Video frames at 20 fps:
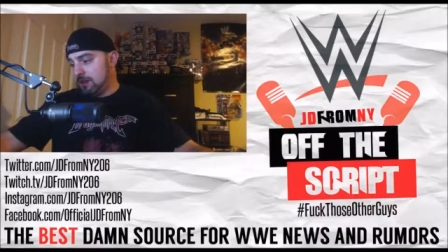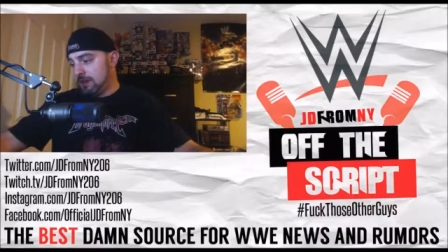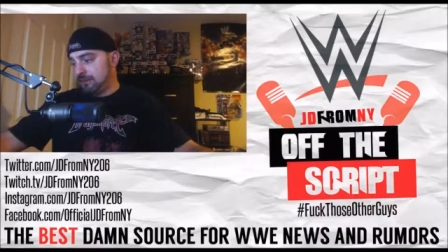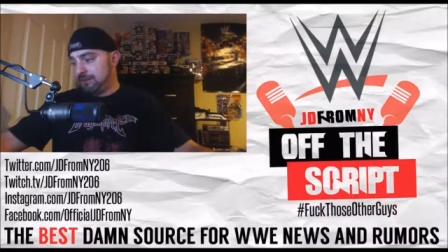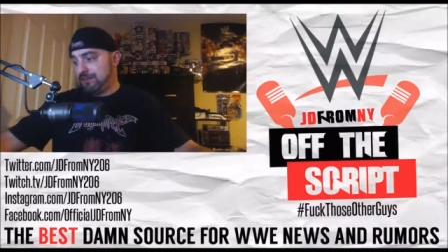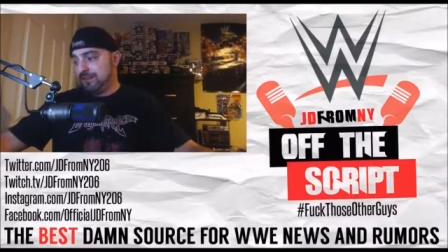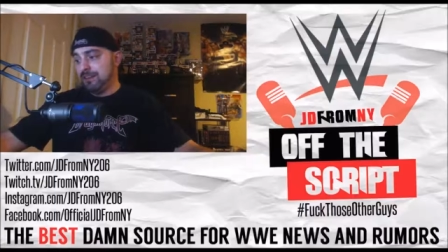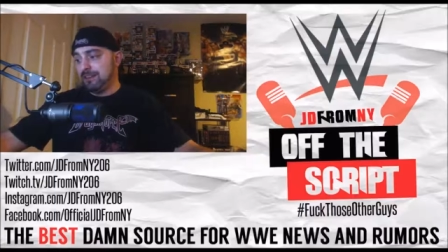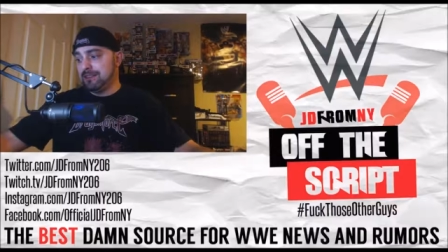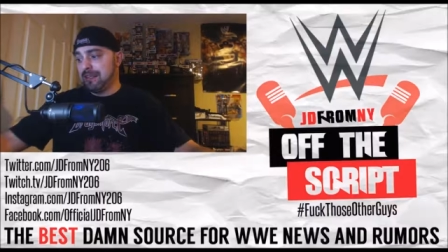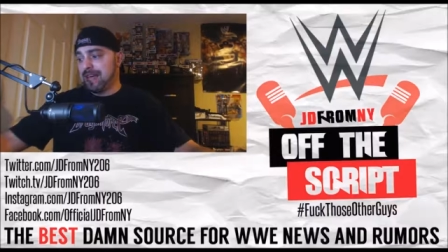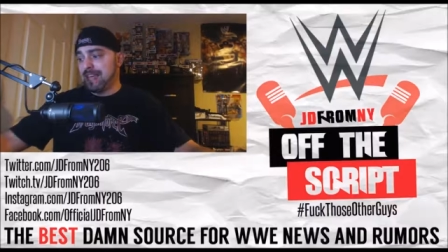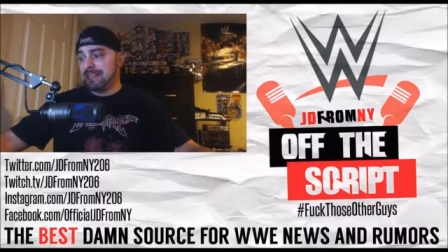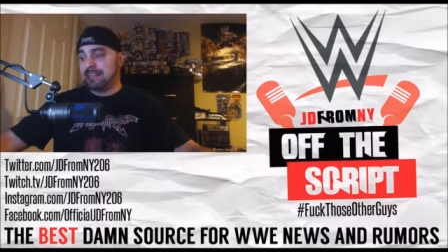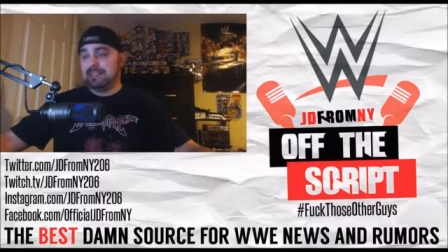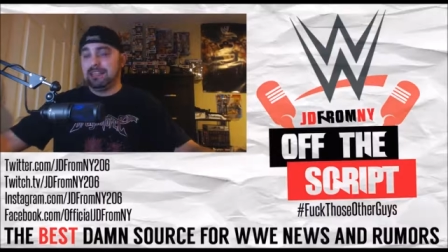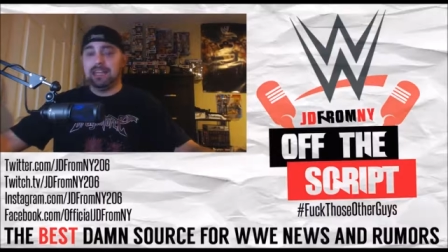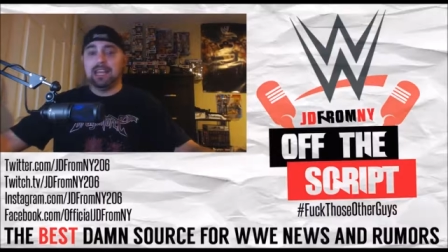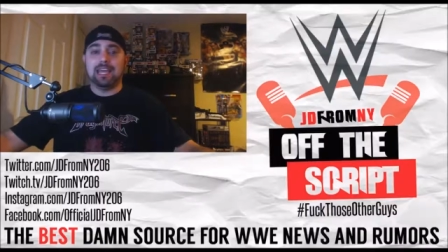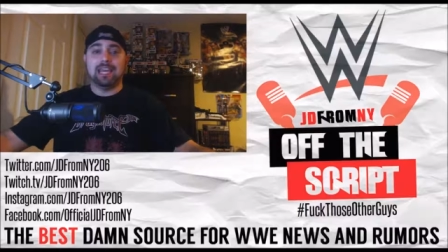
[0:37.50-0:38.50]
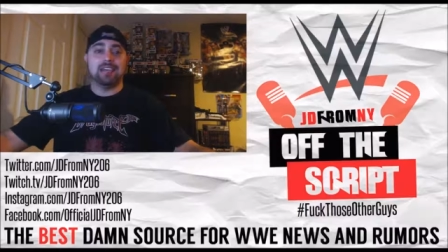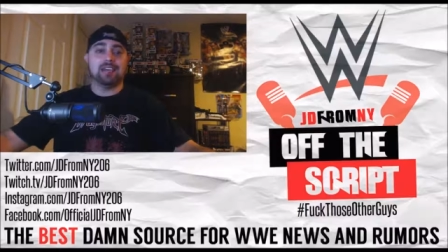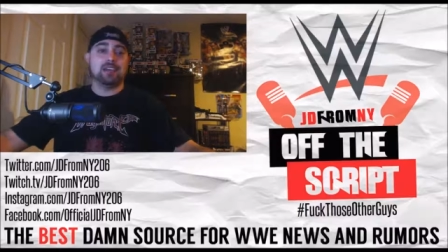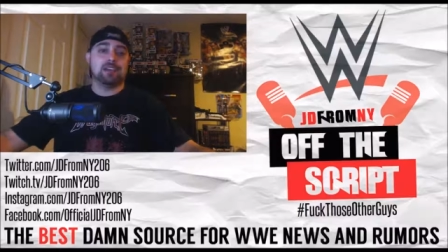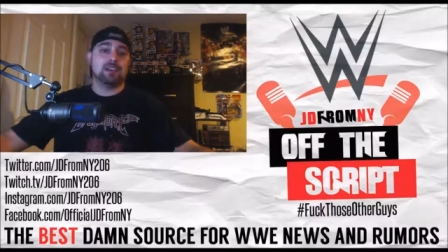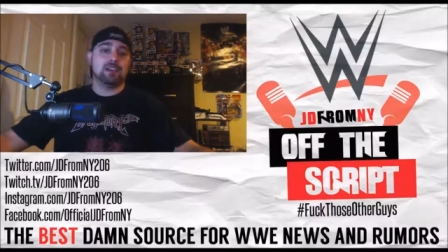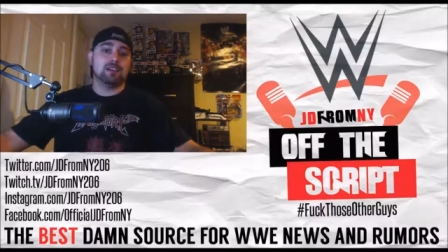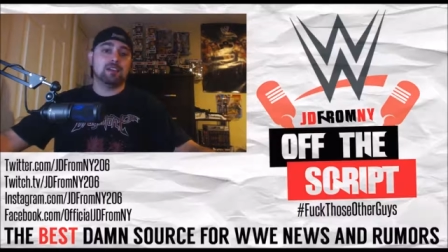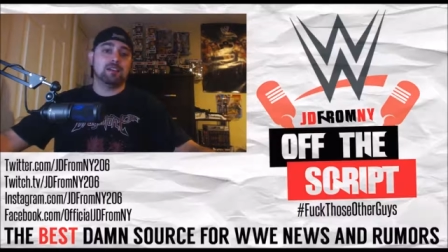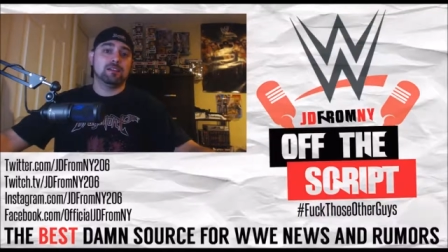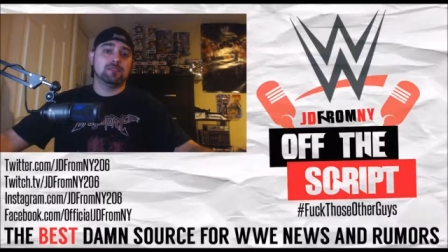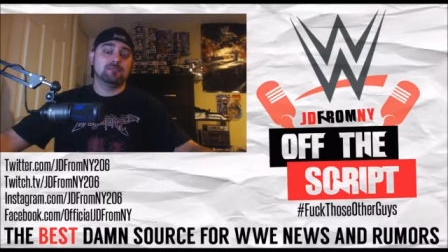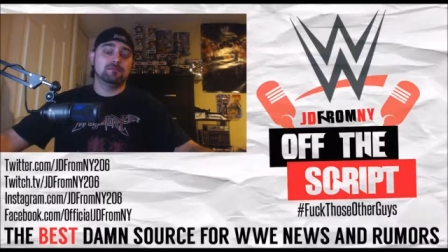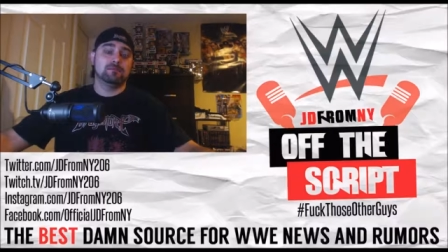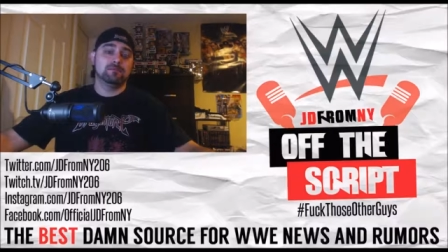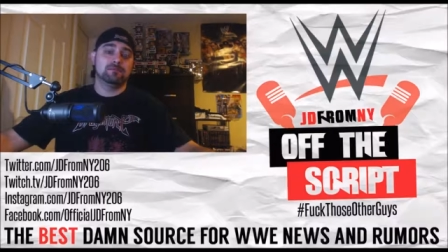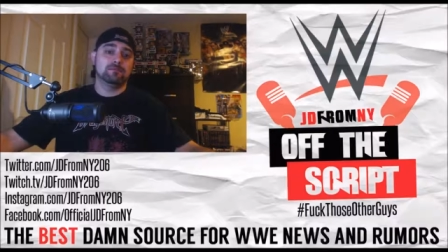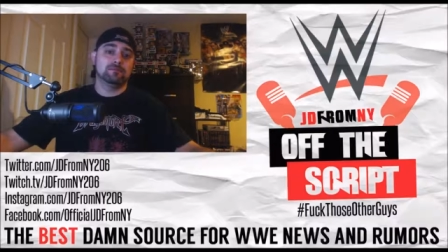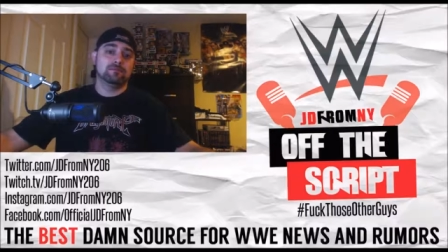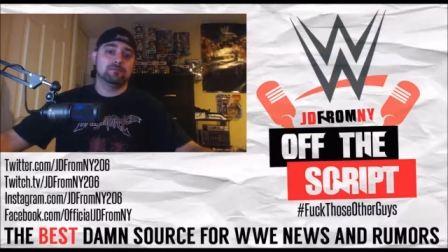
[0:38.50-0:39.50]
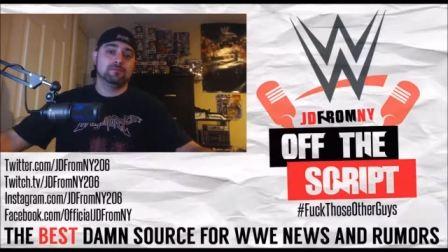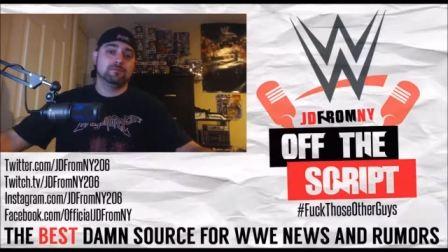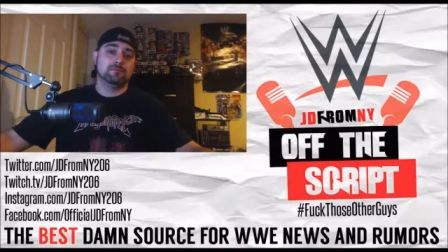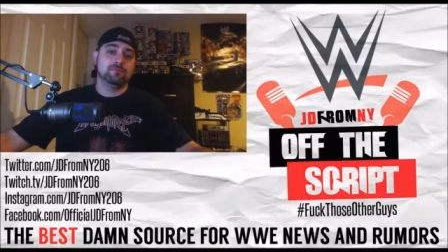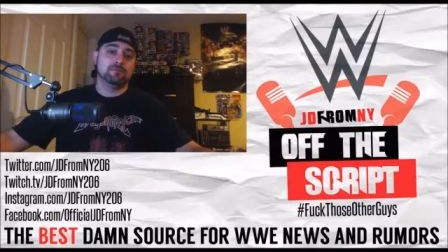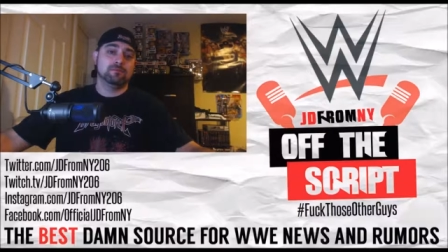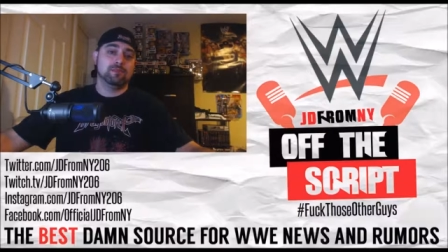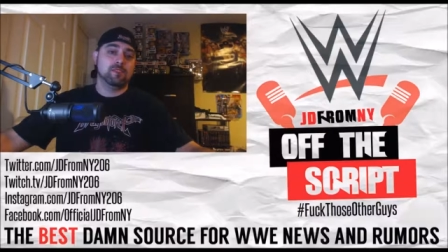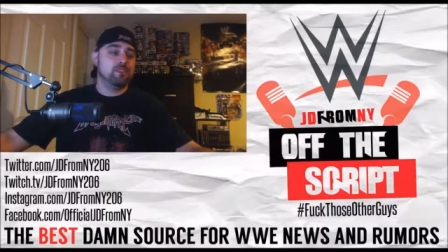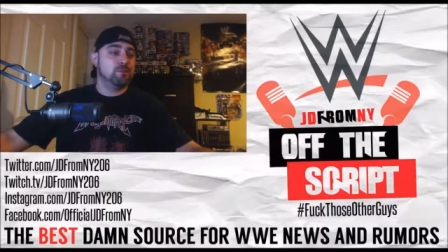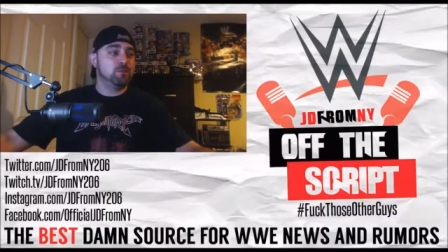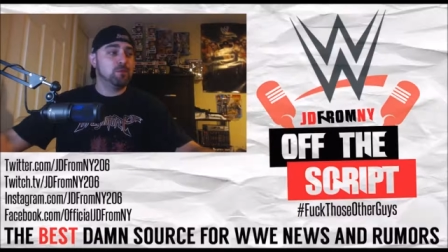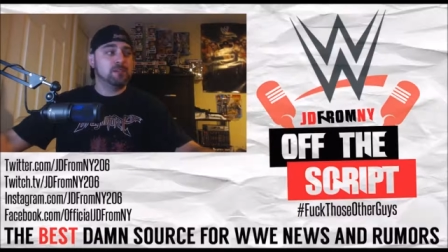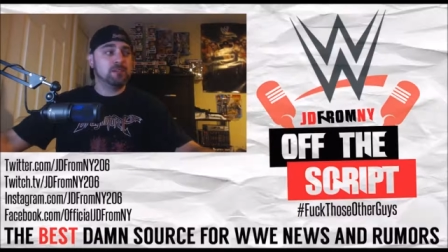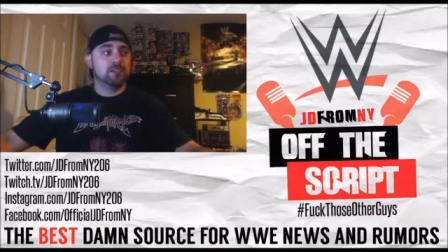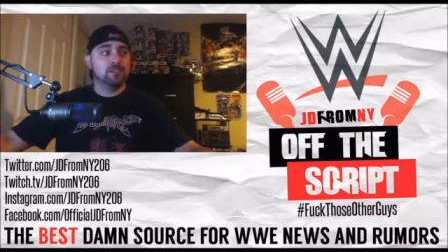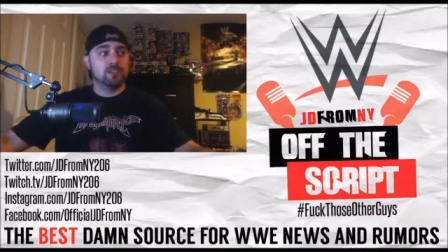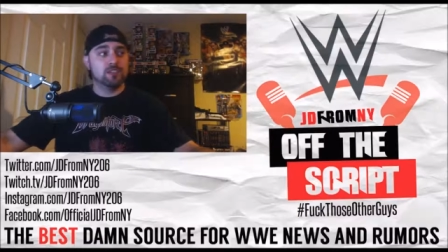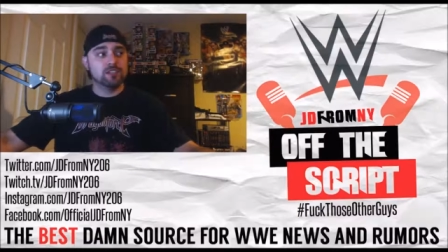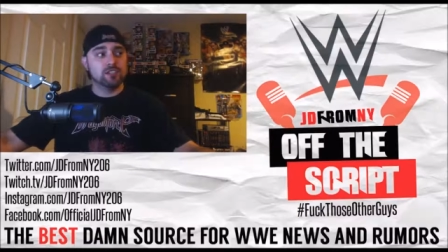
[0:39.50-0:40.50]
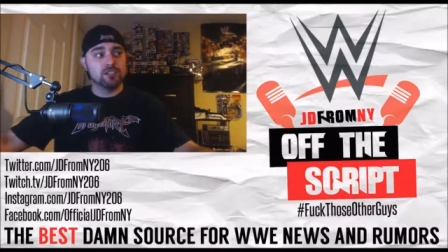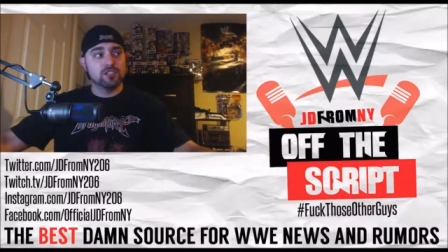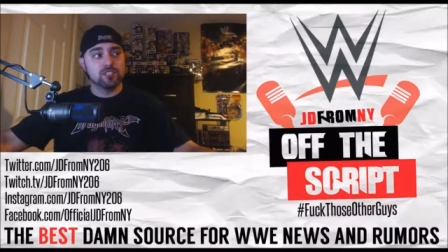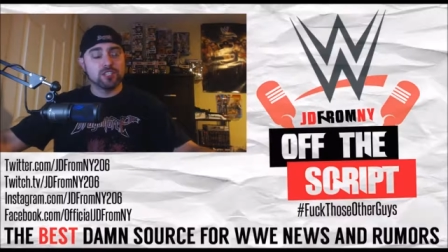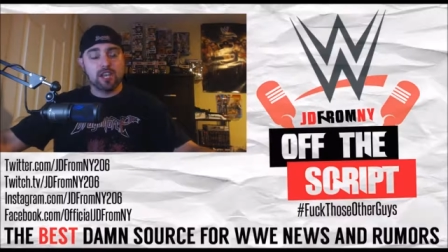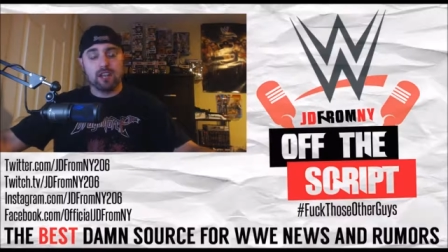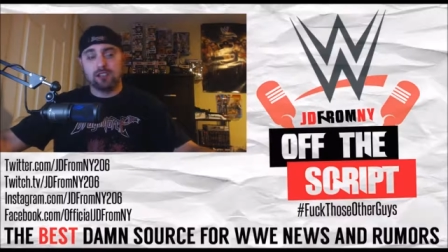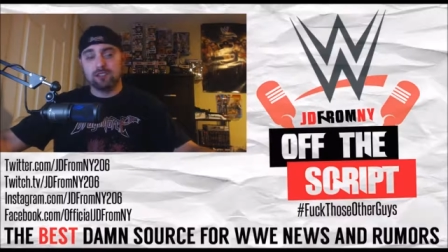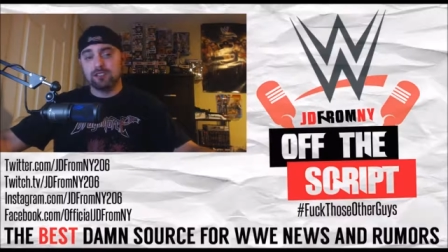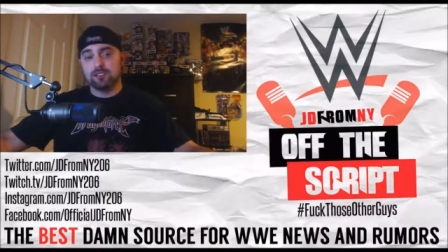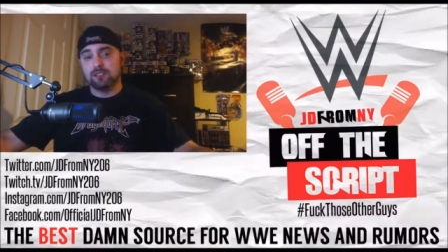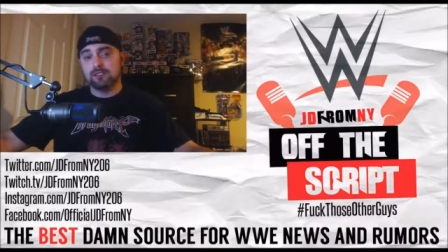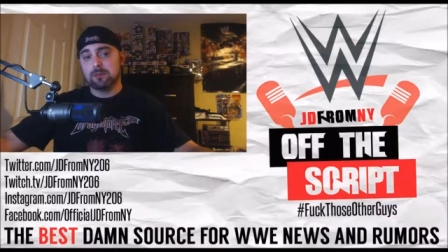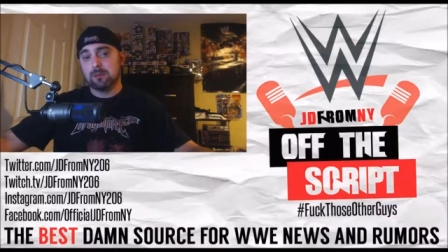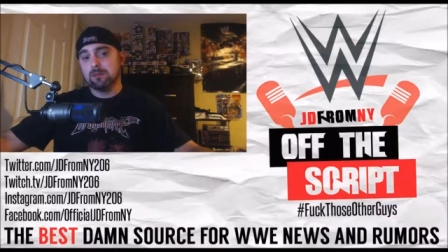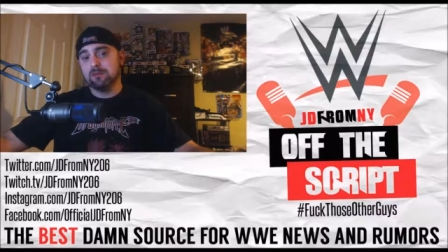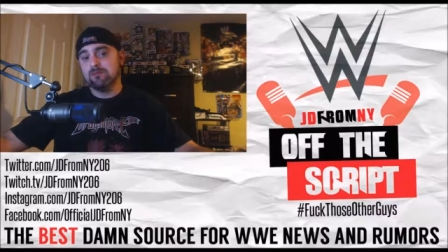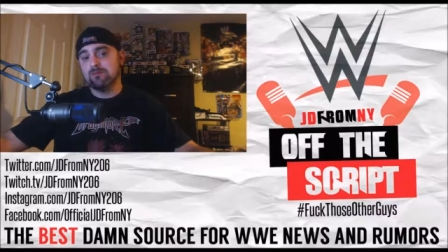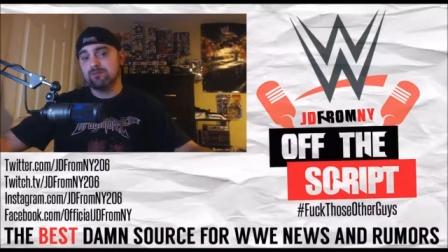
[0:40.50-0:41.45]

I feel like Link. You ever play The Legend of Zelda?